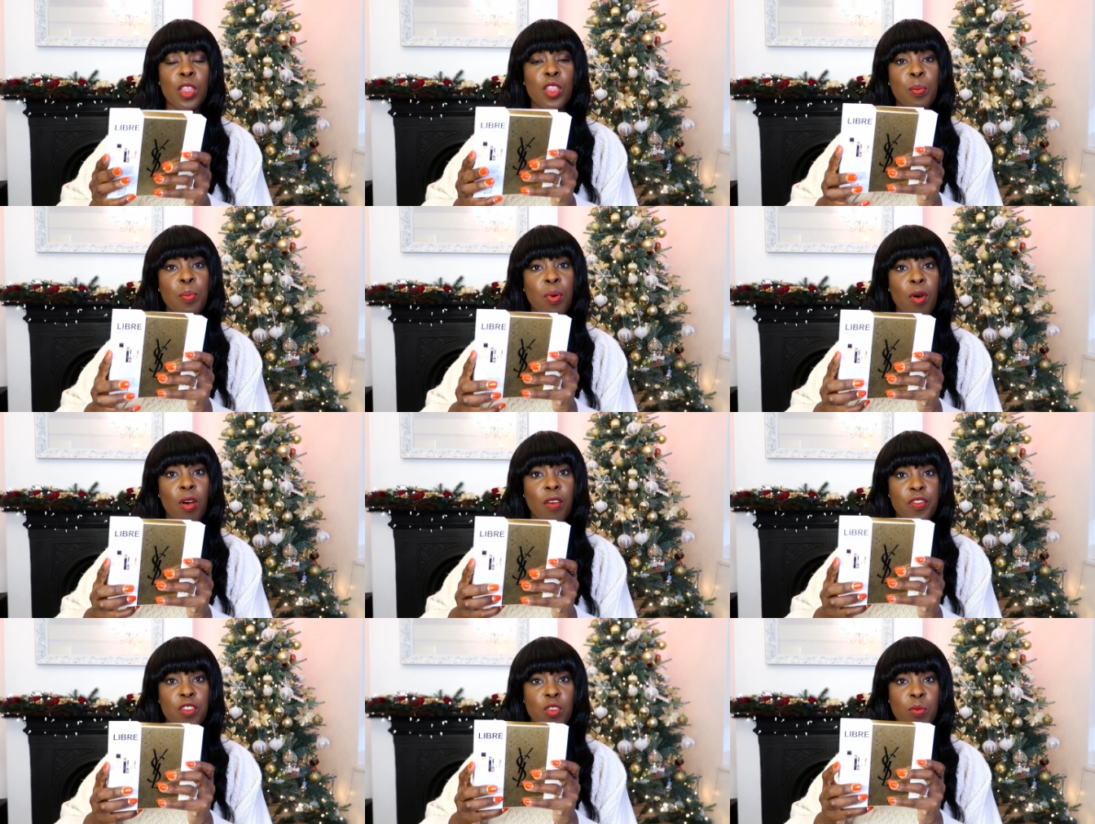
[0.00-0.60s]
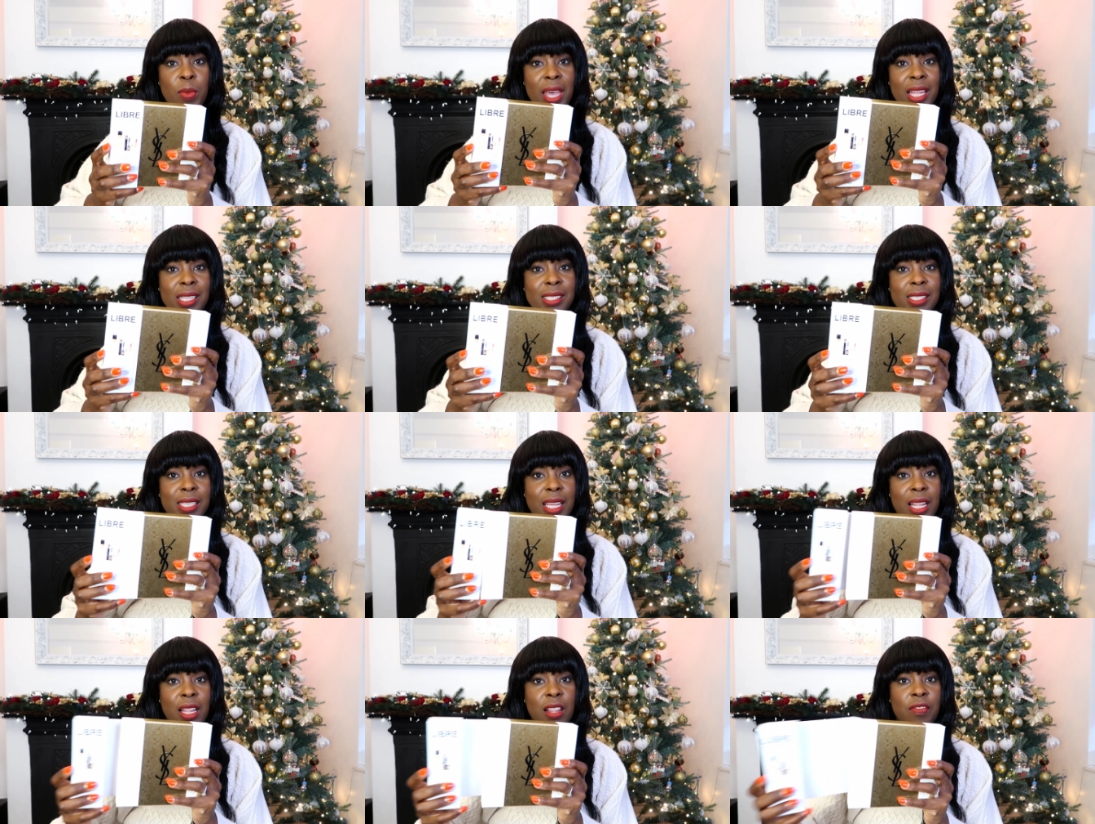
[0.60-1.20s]
the perfume
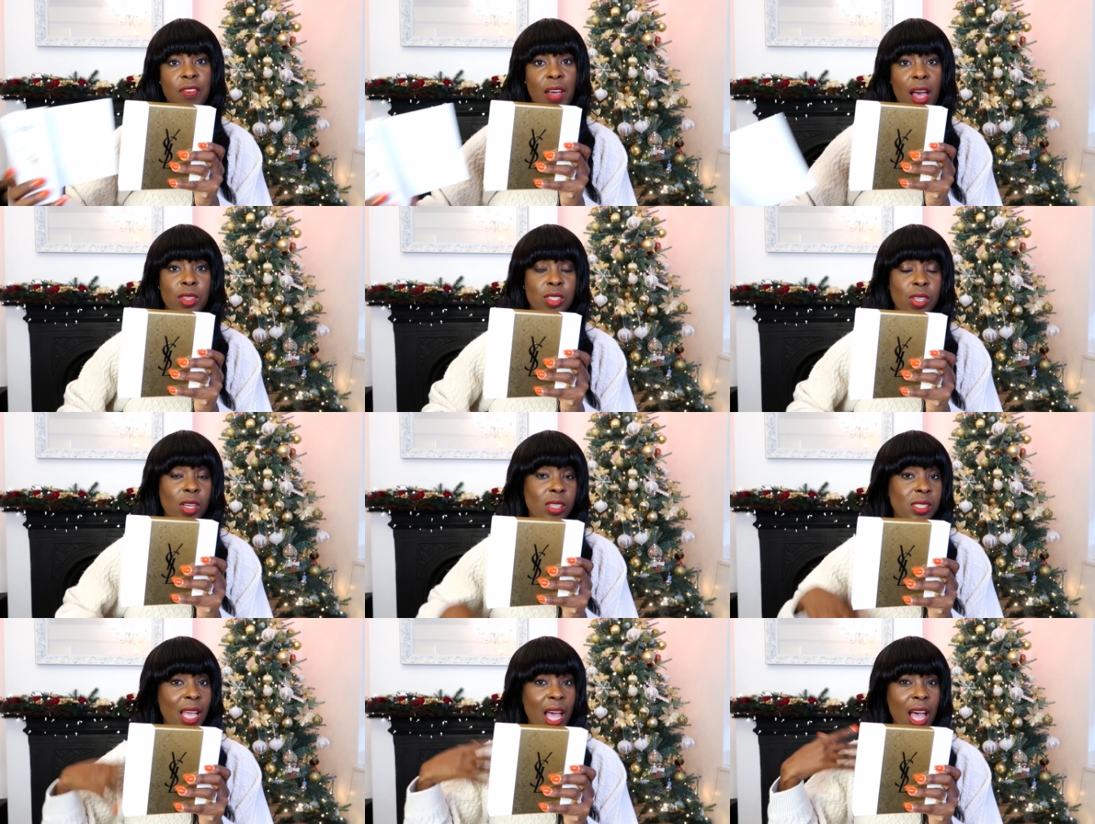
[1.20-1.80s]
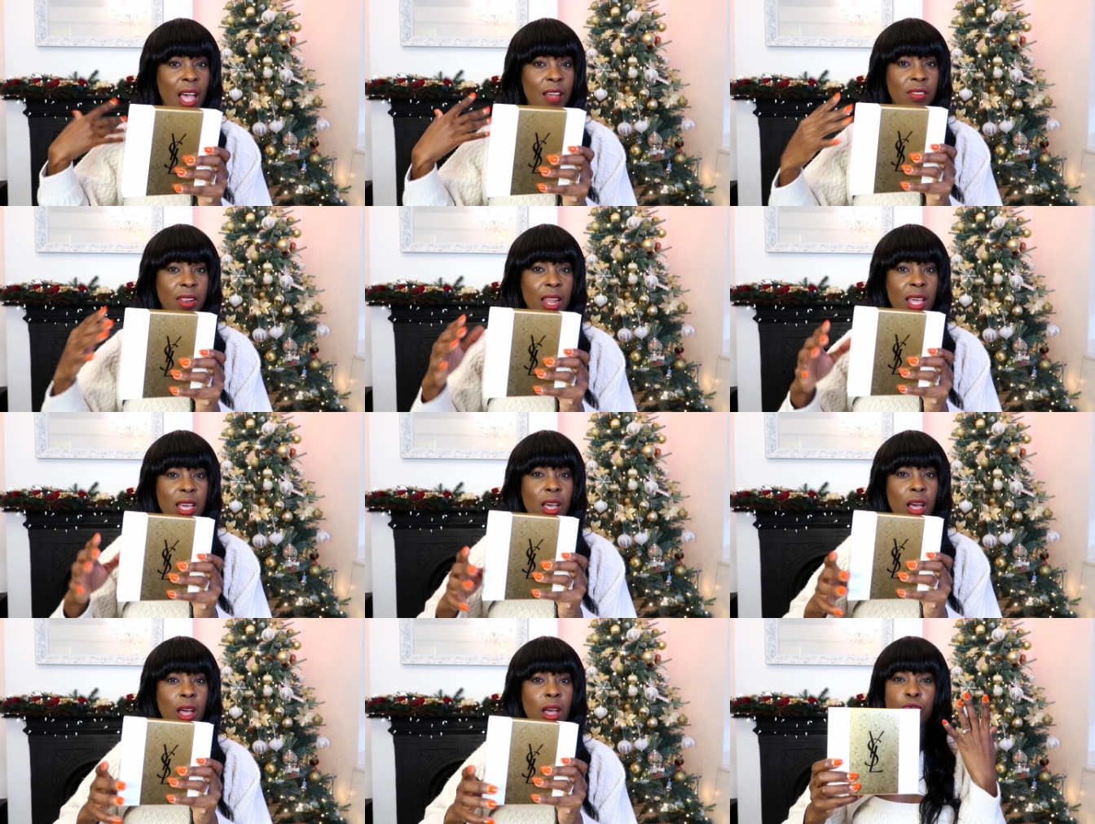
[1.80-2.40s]
itself does have
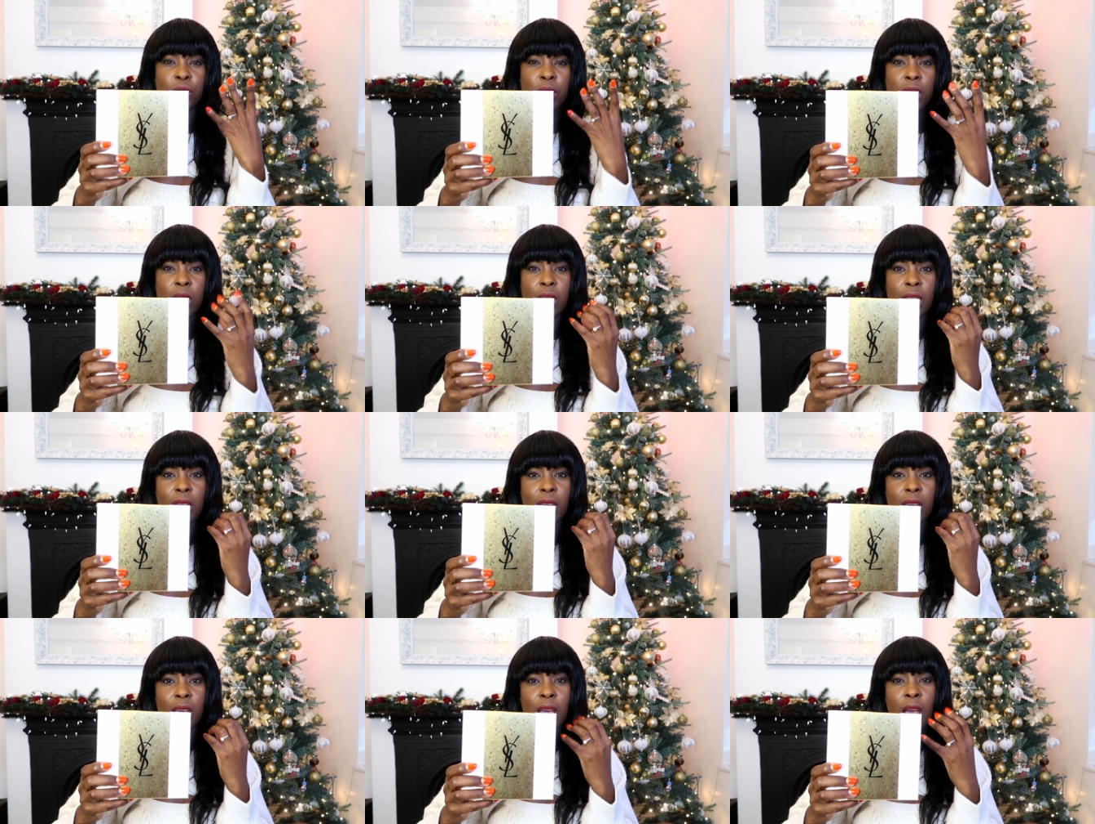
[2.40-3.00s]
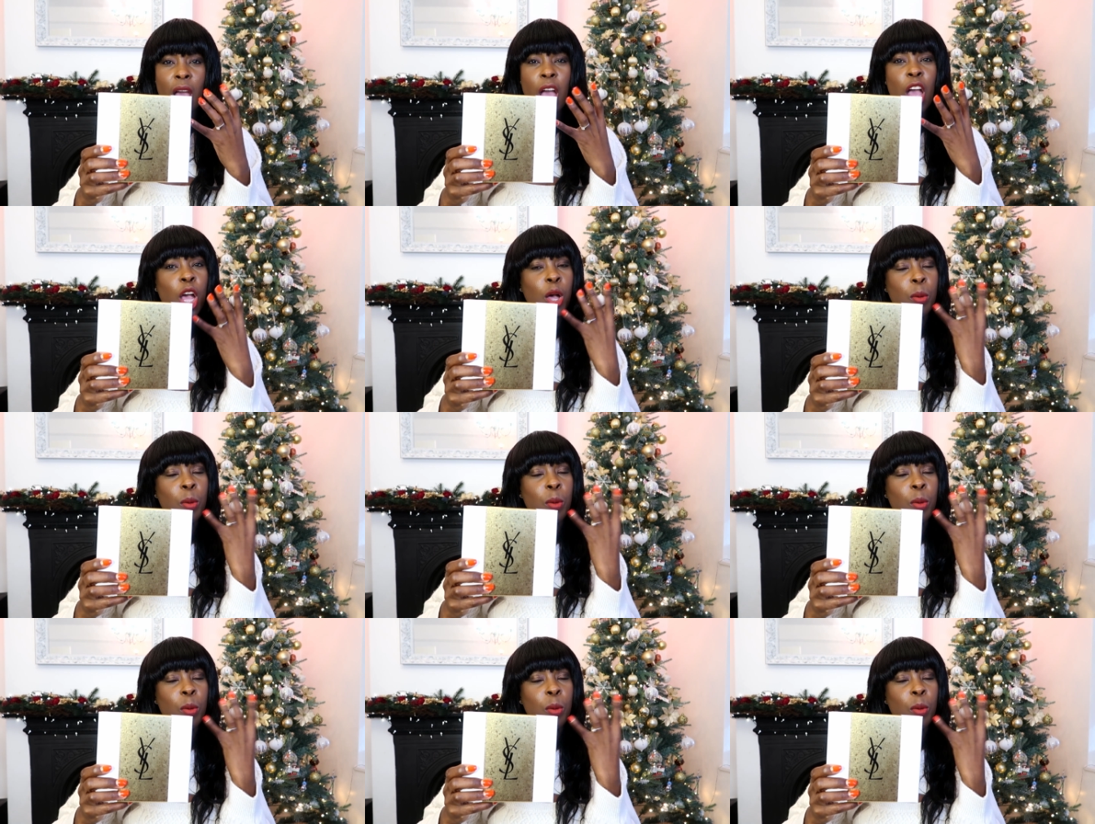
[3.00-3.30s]
like really